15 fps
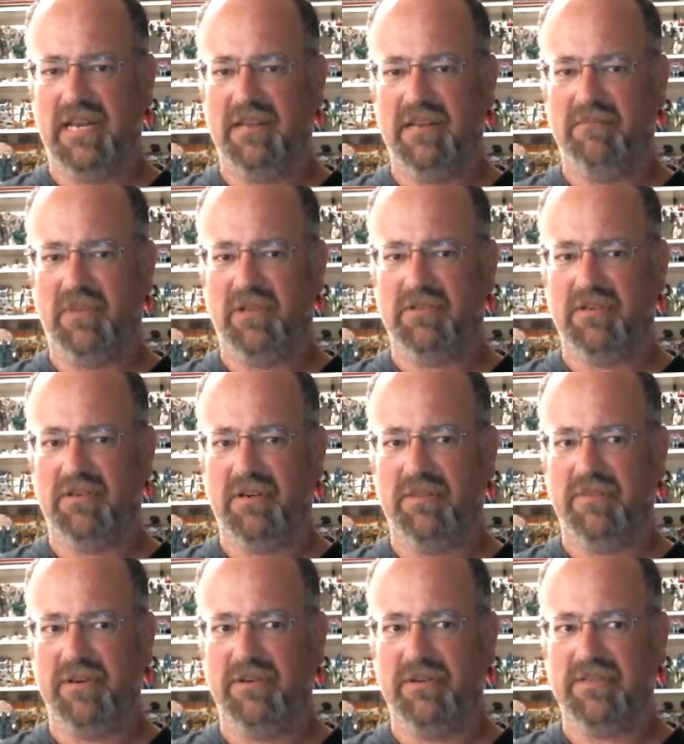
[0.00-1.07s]
and Baltar
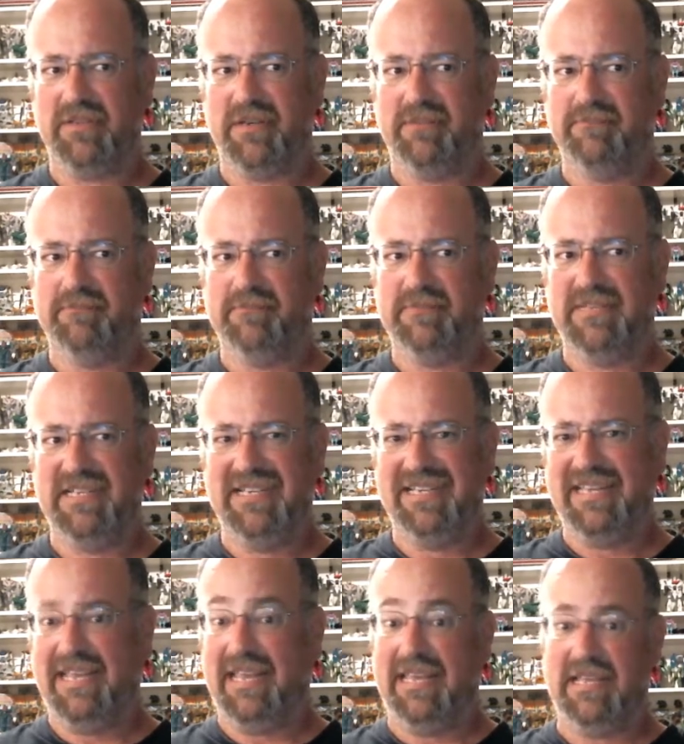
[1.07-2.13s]
Imperius Leader.
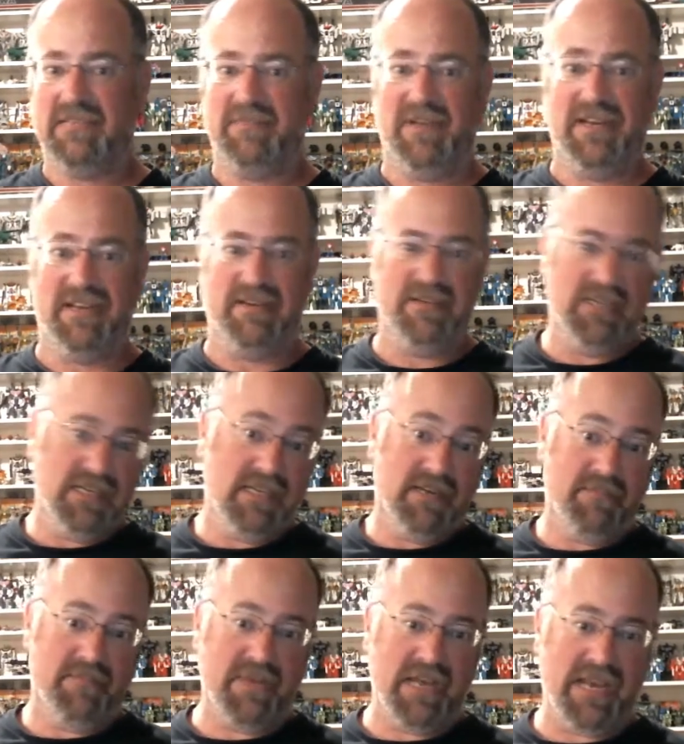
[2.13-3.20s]
Yeah, that's about it.
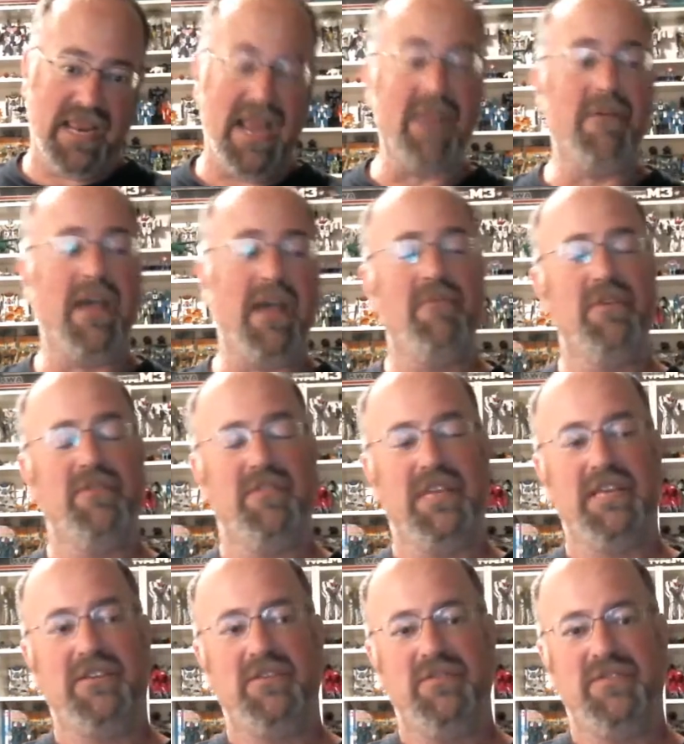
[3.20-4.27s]
But anyway, I would have
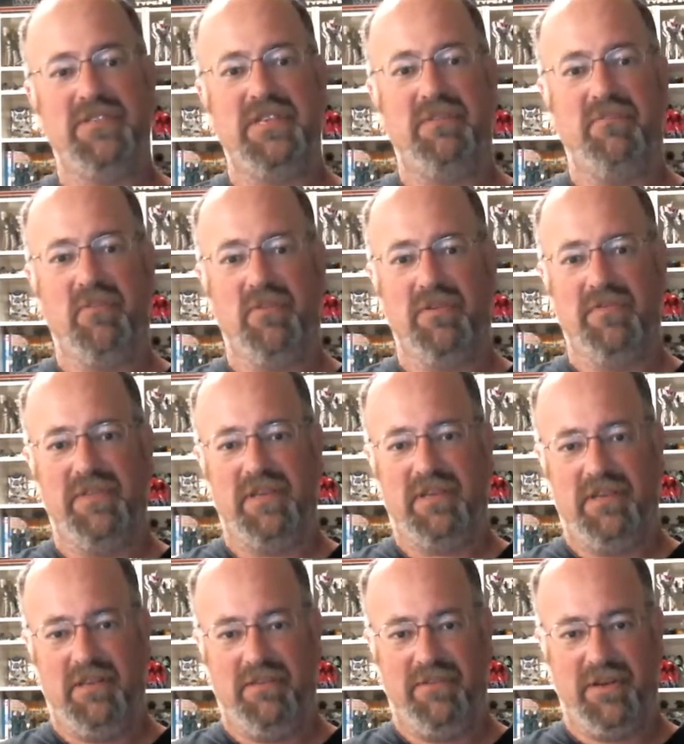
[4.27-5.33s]
liked to have seen more of the
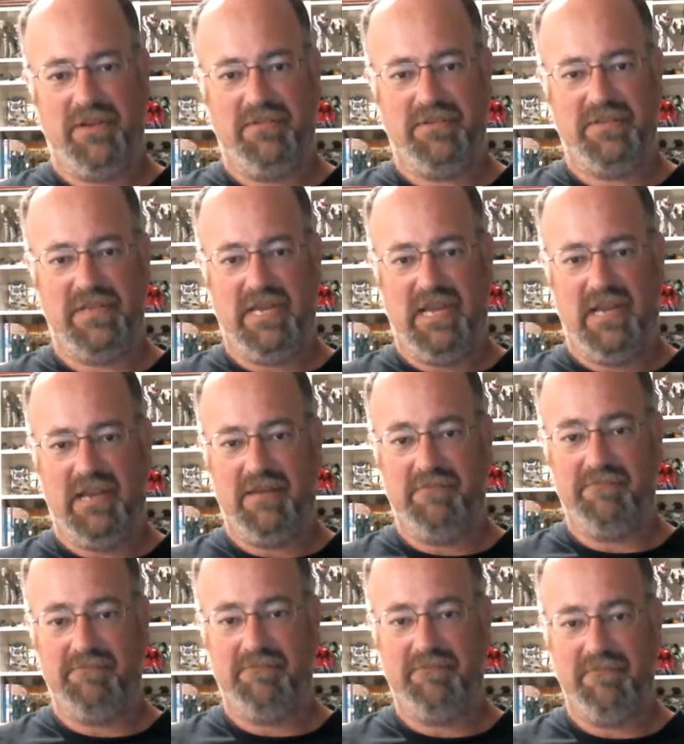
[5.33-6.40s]
Colonials
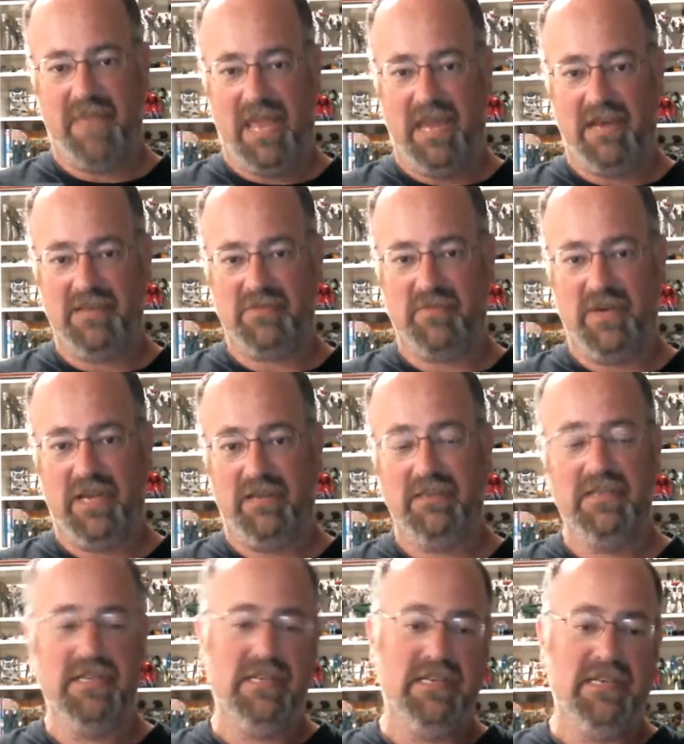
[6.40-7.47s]
made as well.
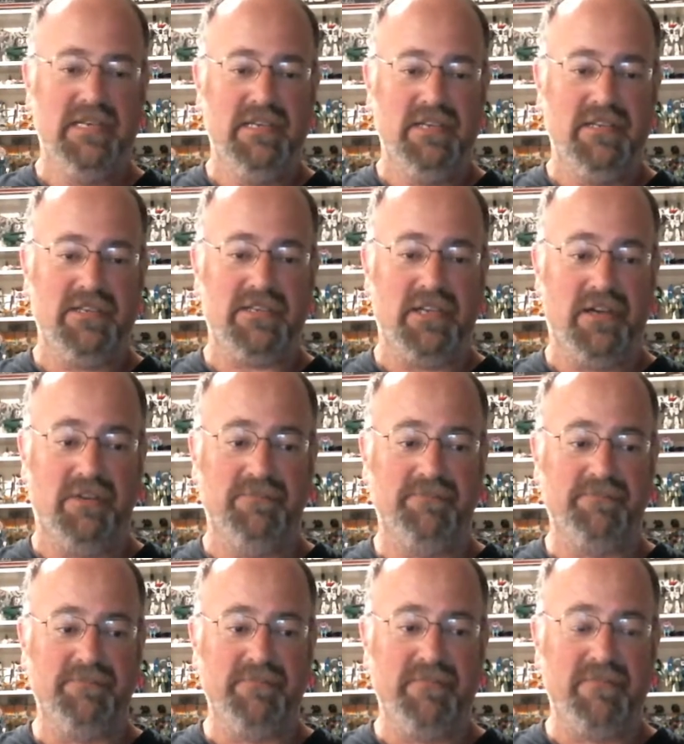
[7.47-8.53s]
So,
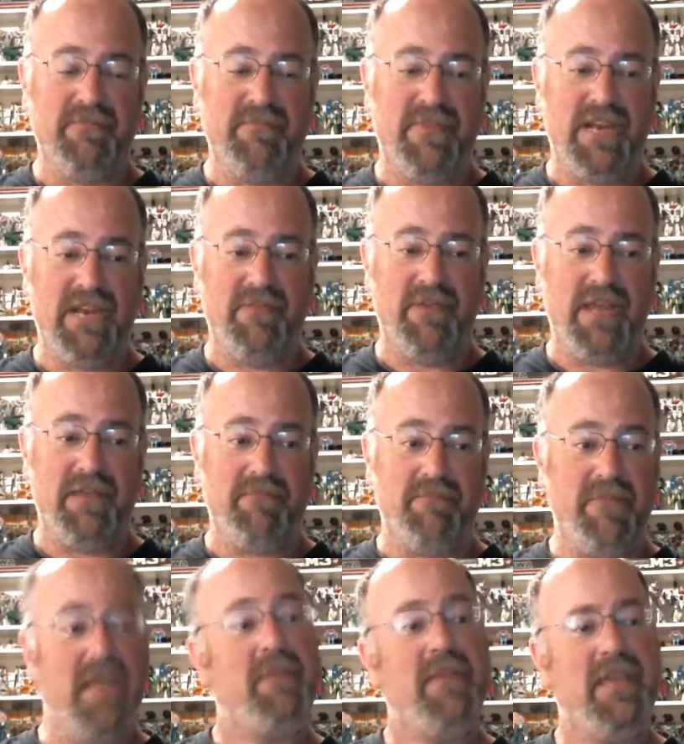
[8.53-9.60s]
but anyway,
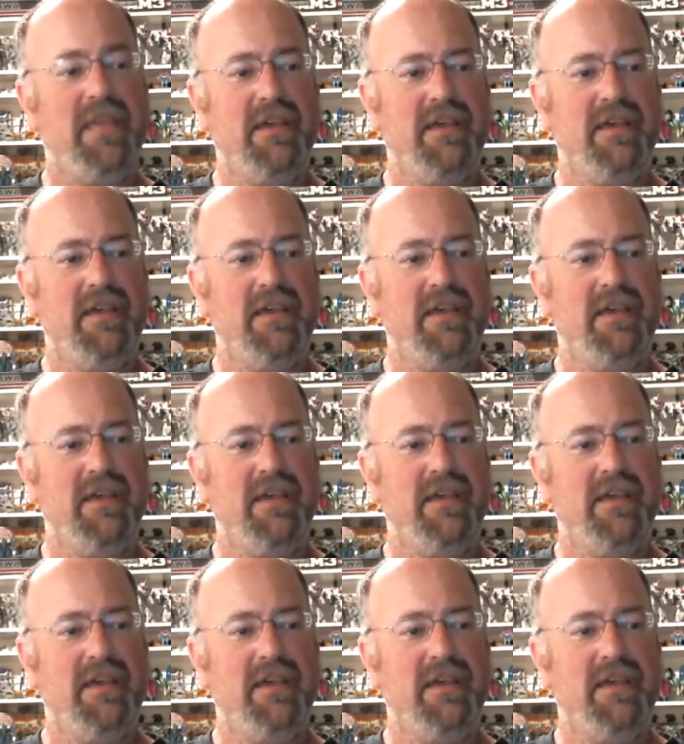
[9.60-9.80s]
maybe